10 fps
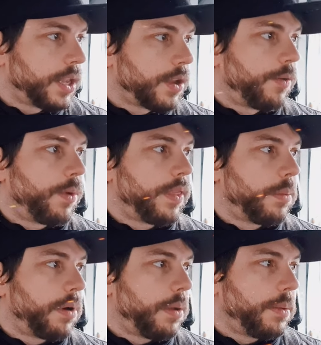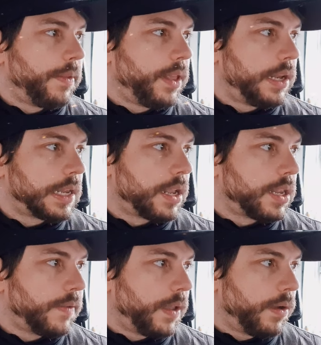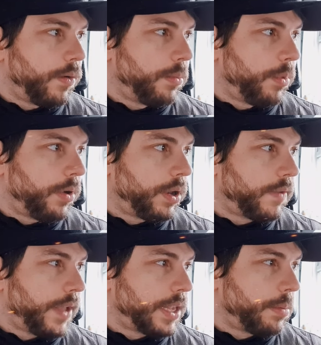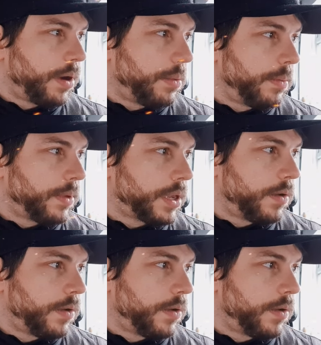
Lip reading: So what the problem they're discussing, the onboarding, that's a problem.